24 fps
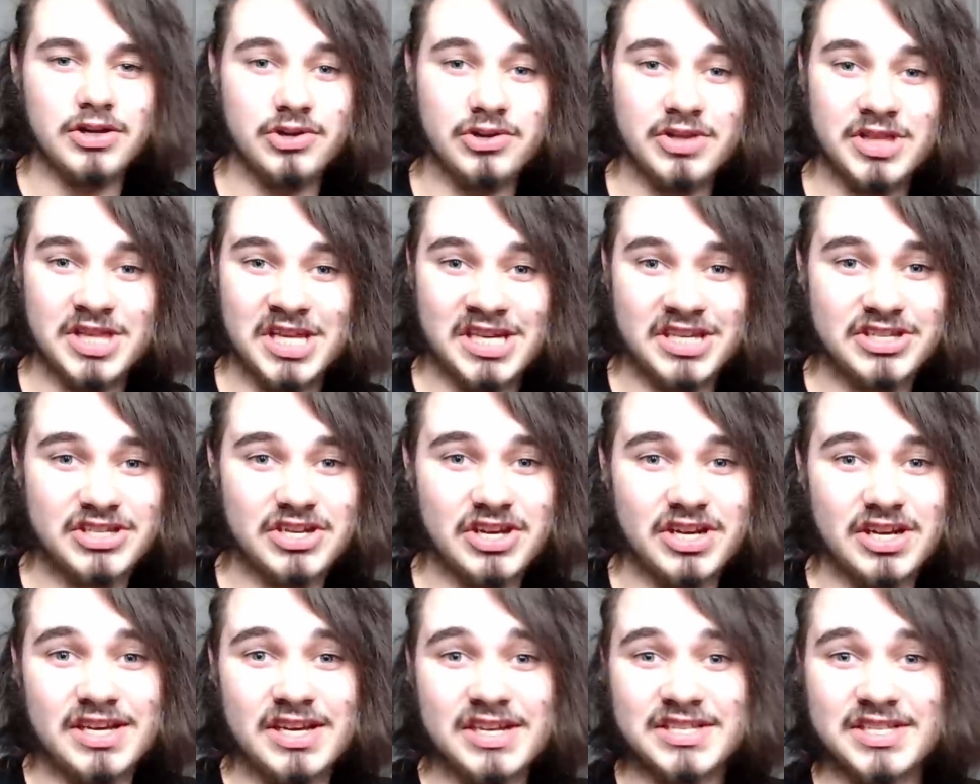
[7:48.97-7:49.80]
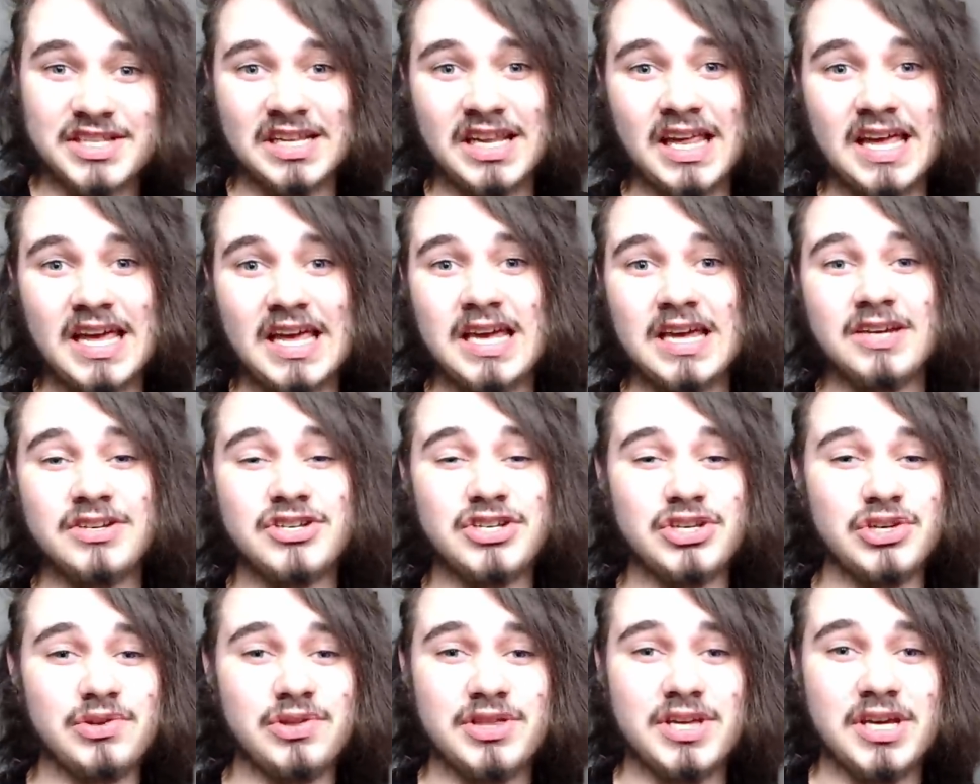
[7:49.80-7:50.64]
Do you think it's going to get delayed?
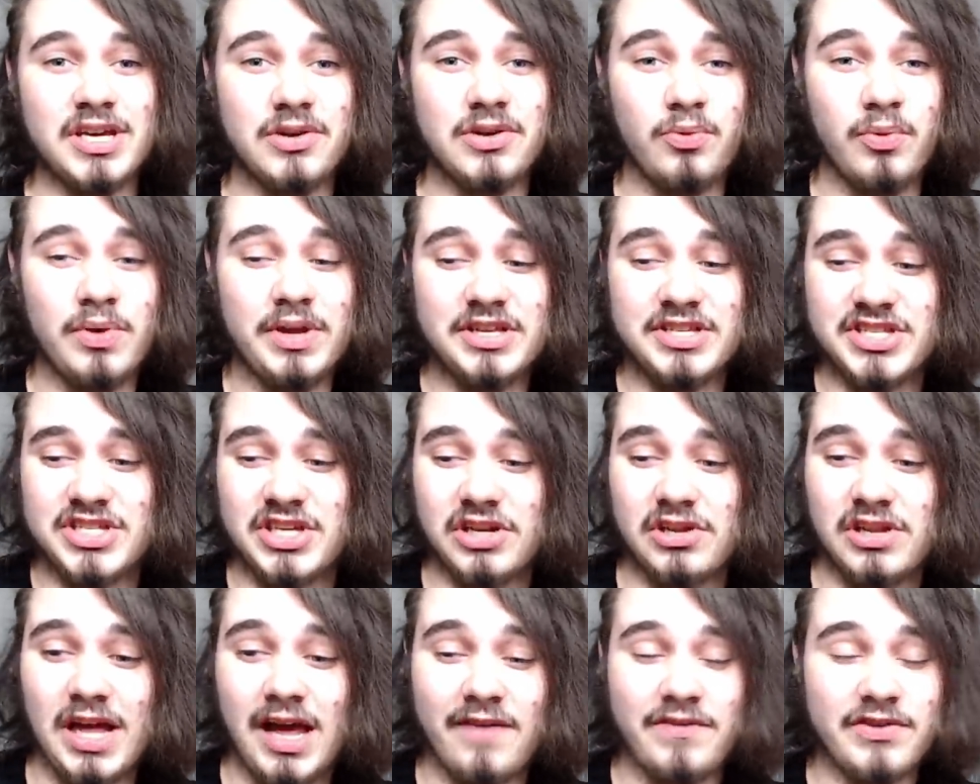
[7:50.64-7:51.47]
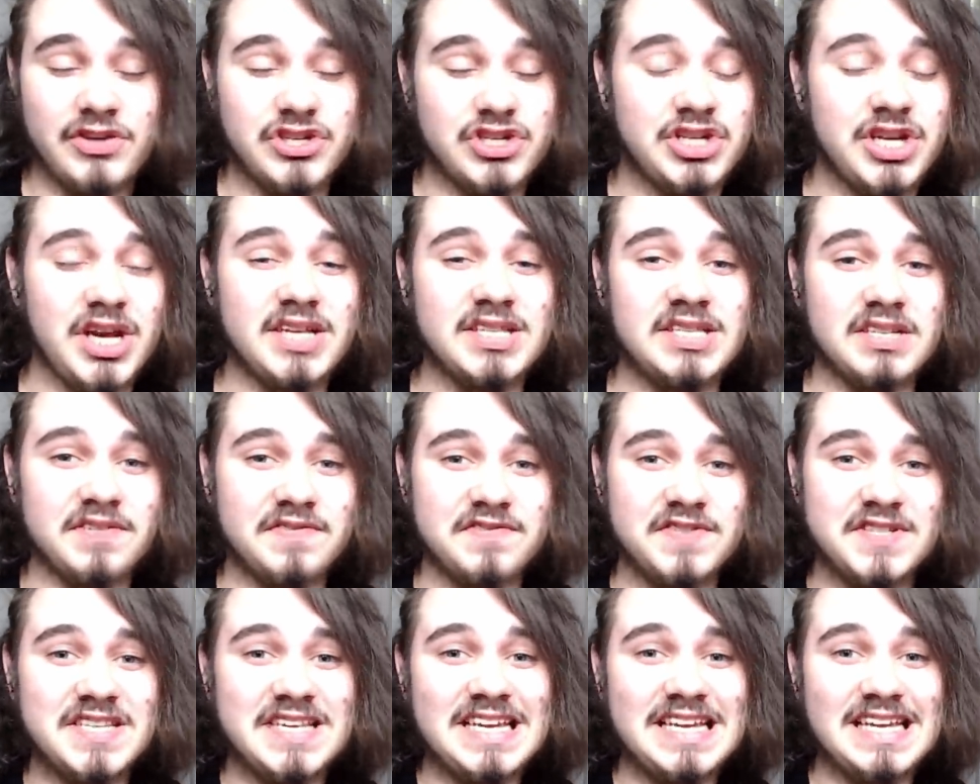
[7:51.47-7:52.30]
Do you think we still have a chance
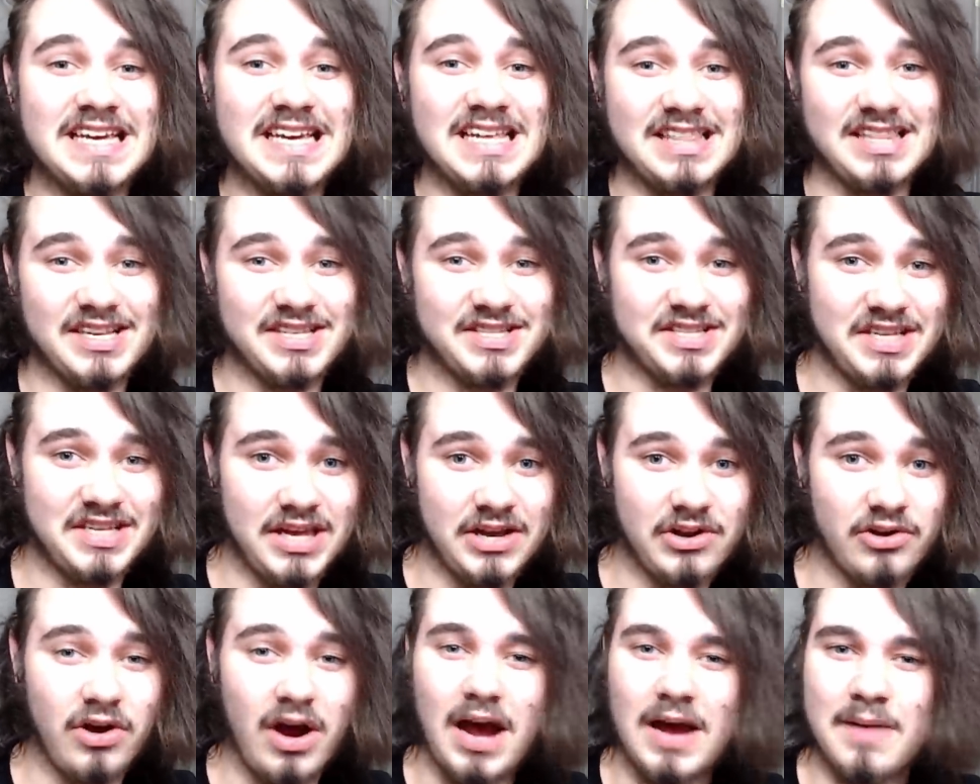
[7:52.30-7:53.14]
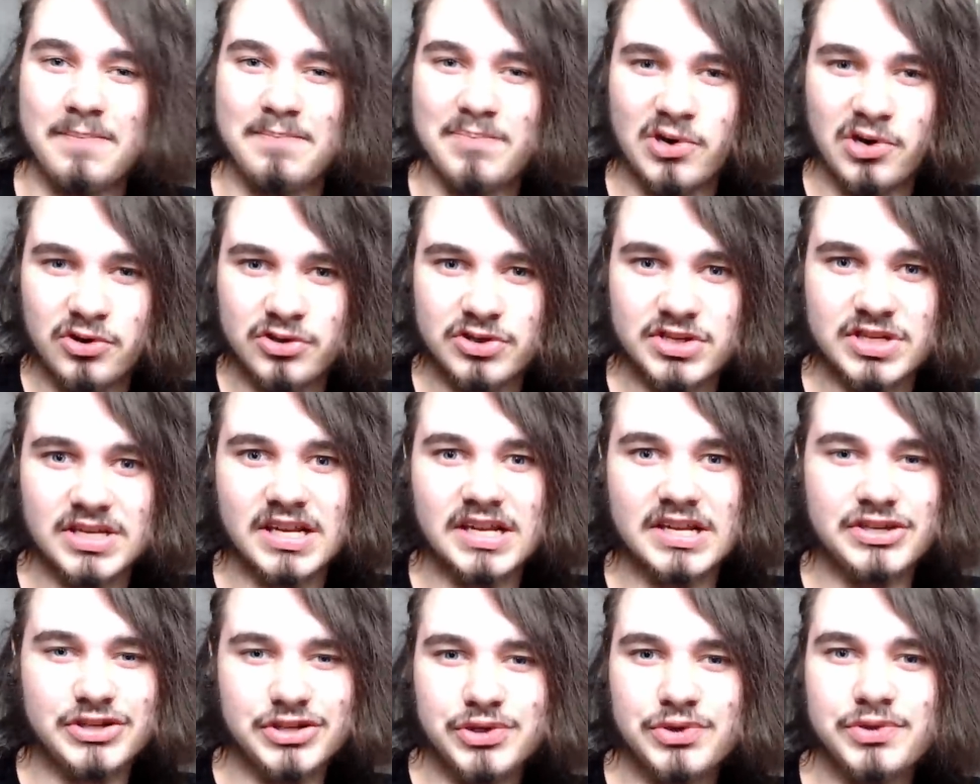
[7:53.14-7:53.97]
of seeing it this year? I
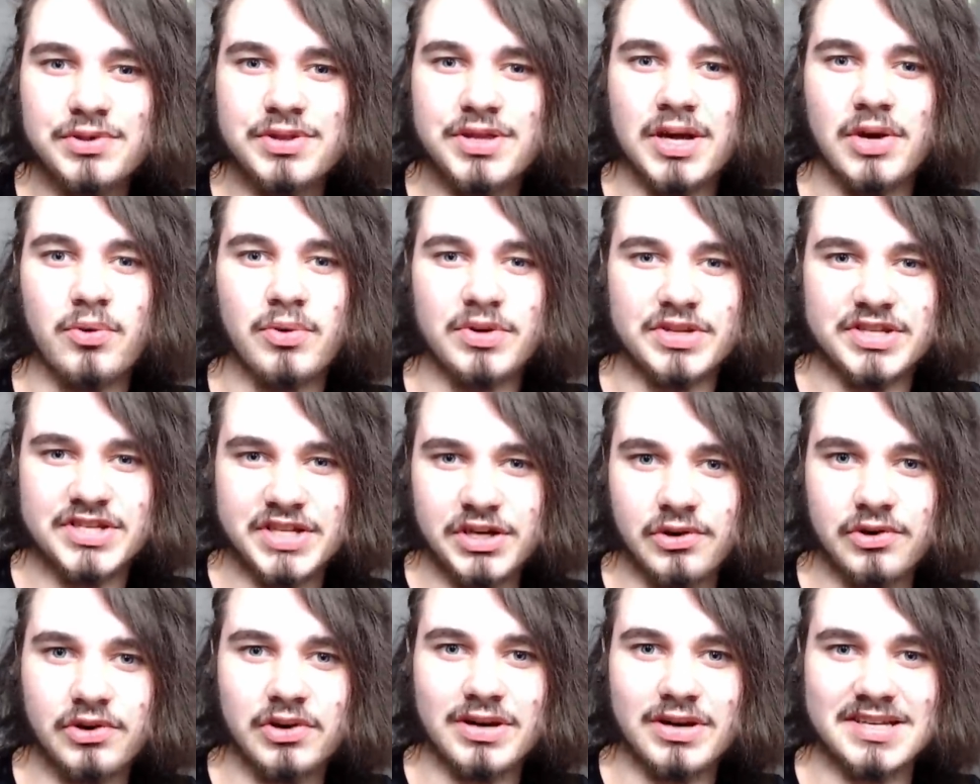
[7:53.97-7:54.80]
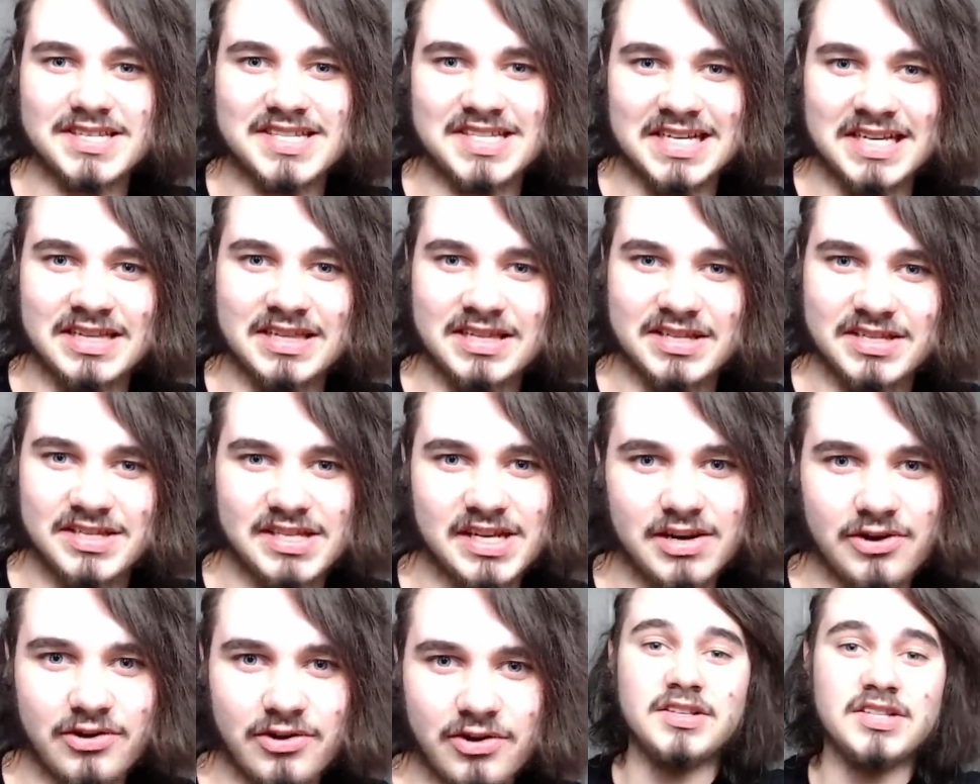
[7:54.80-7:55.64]
personally do think we're still going to see it this
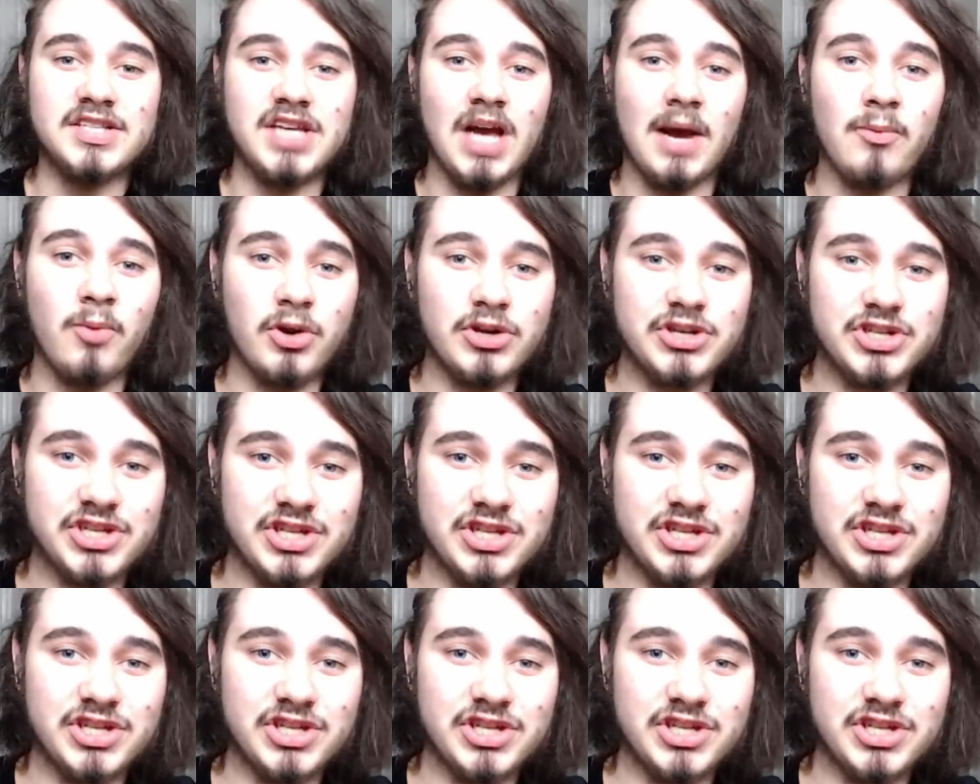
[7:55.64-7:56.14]
year. Tell me what you